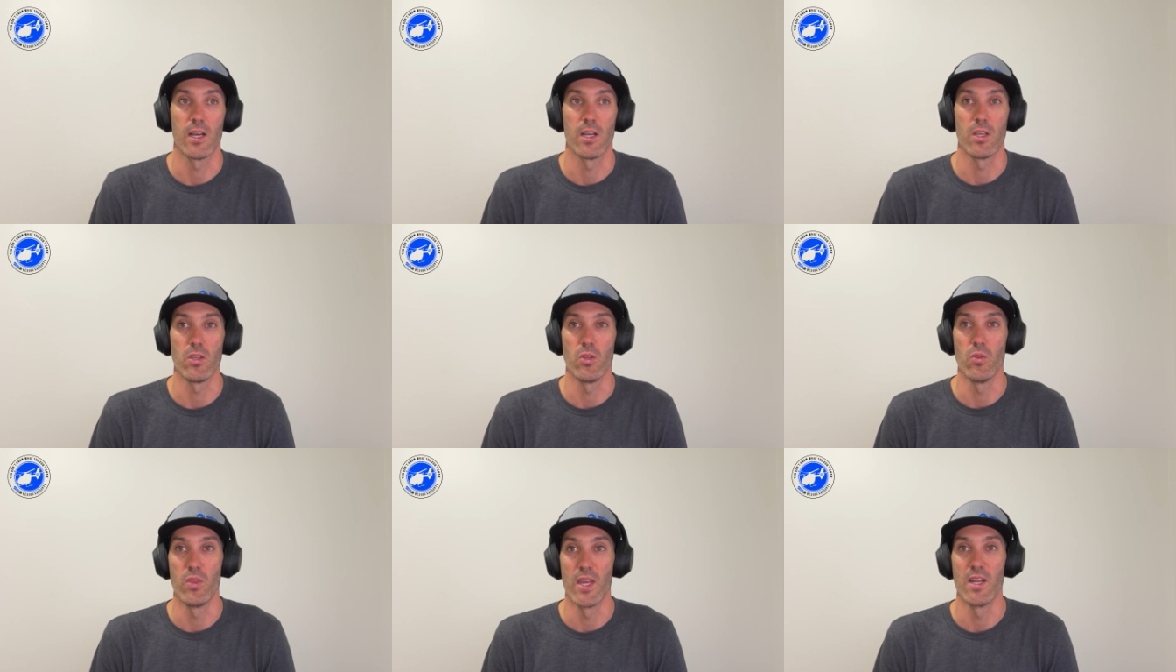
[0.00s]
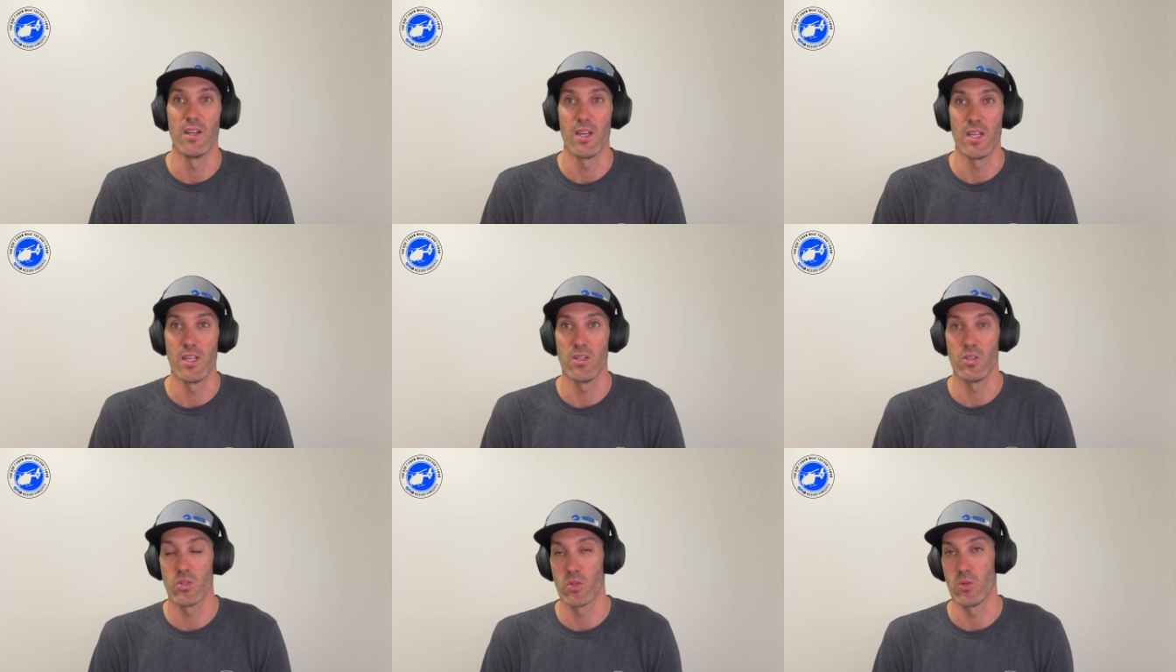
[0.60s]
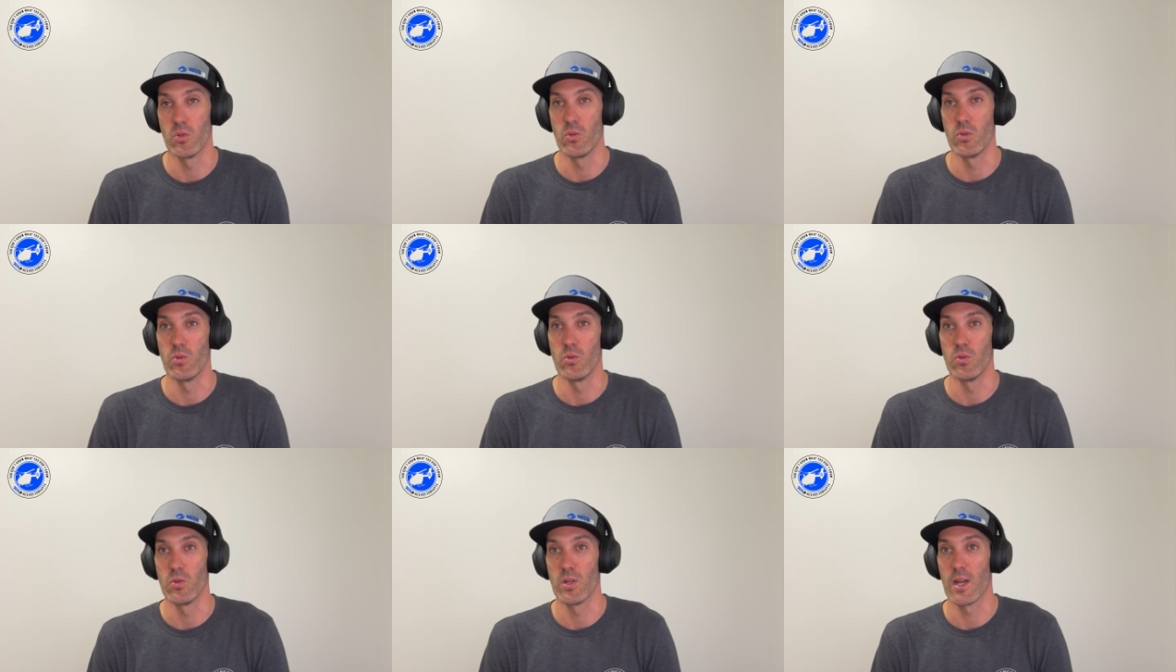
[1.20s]
you then need
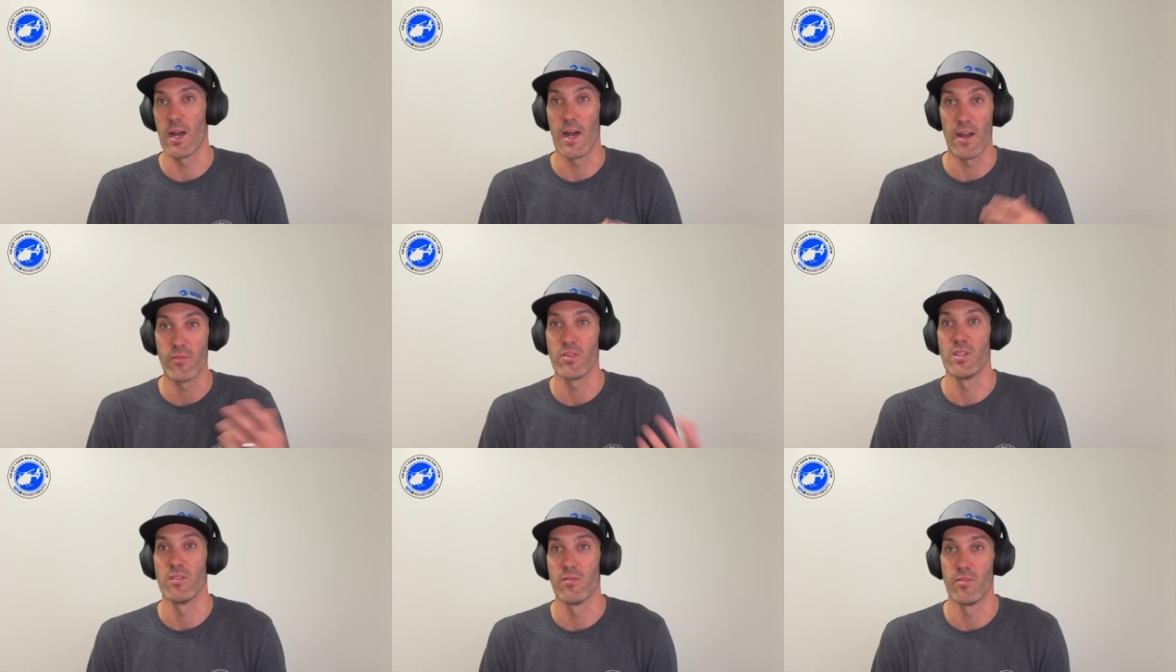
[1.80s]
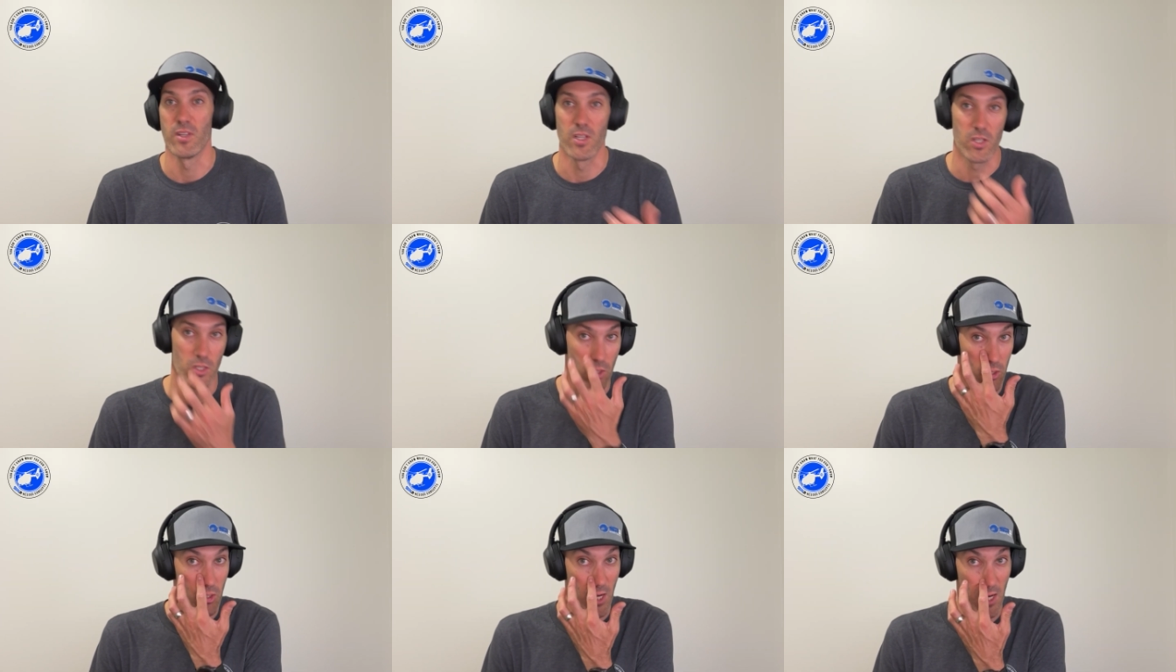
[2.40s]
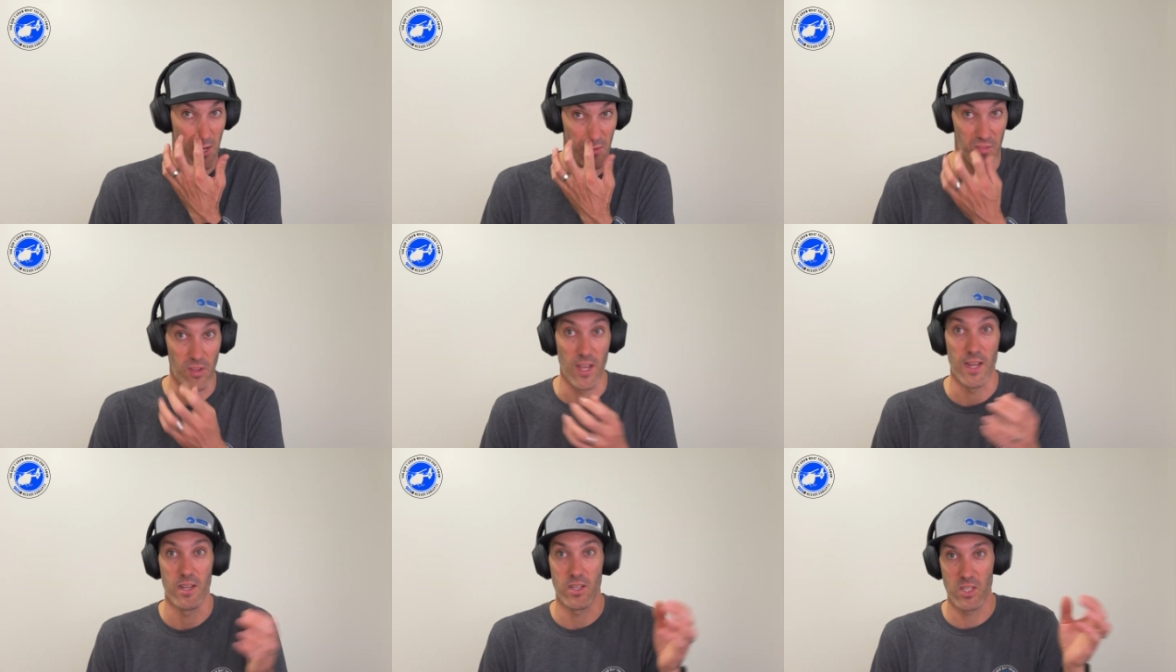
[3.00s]
to, after you've finished your training
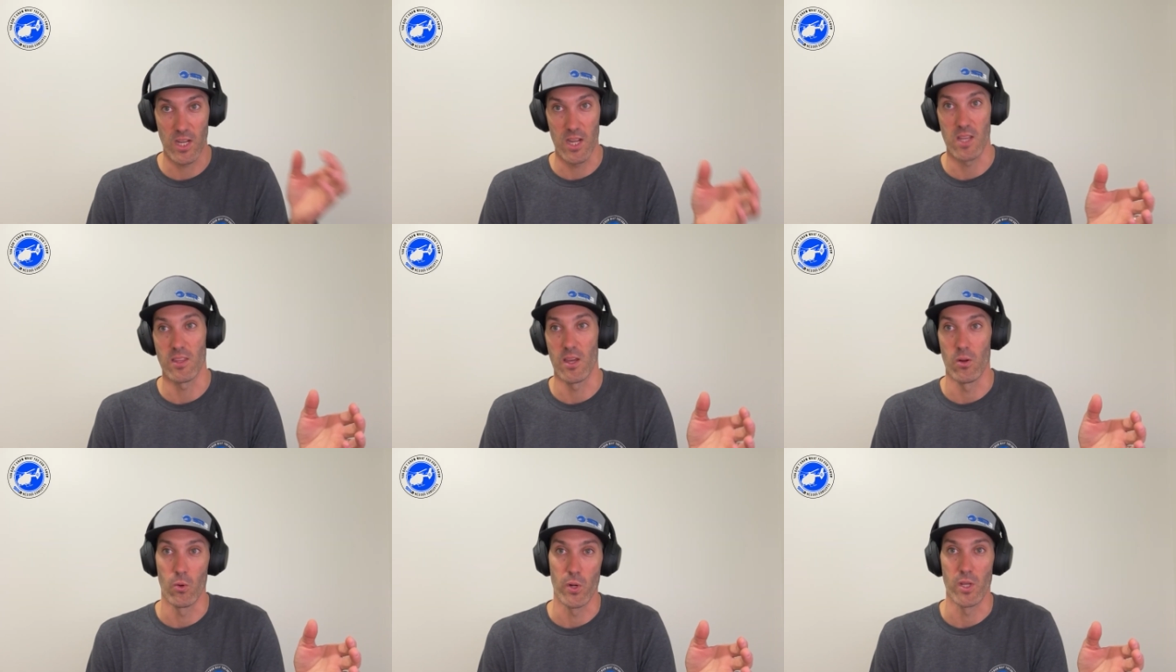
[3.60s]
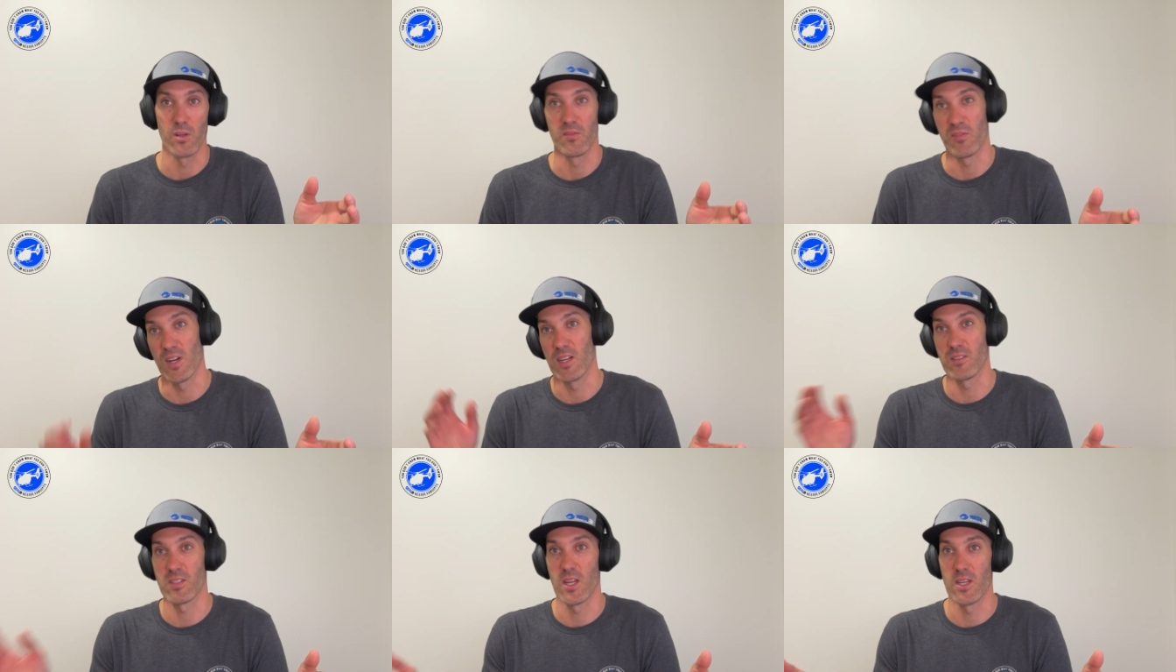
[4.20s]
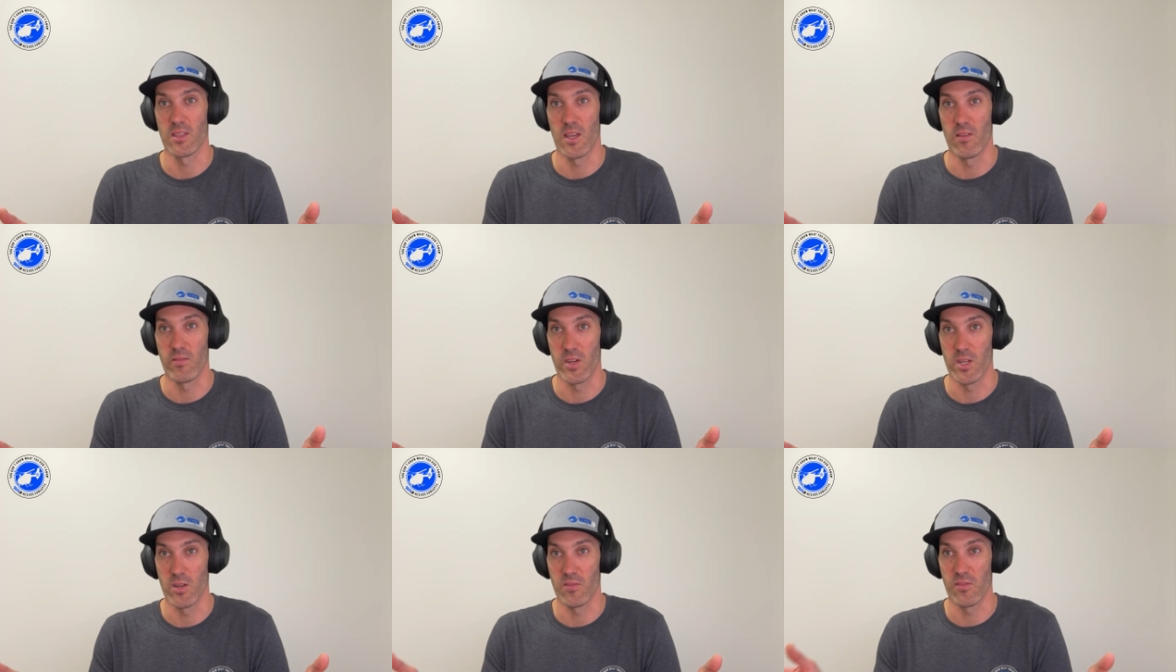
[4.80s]
flight, take that audio file, take that
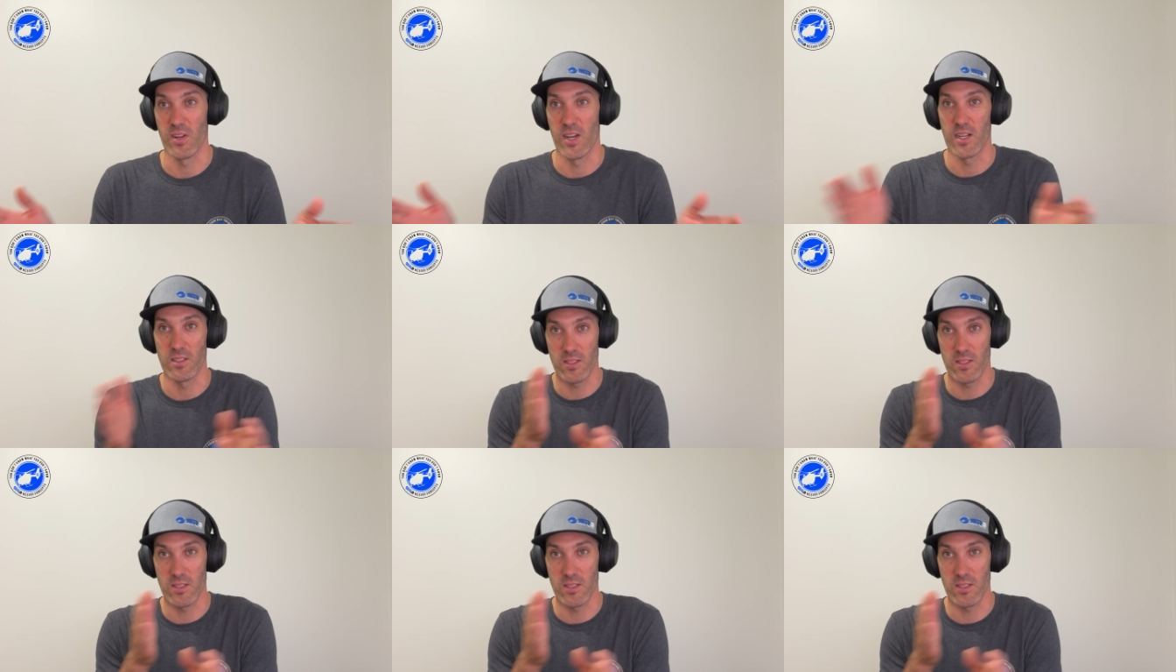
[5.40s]
video file,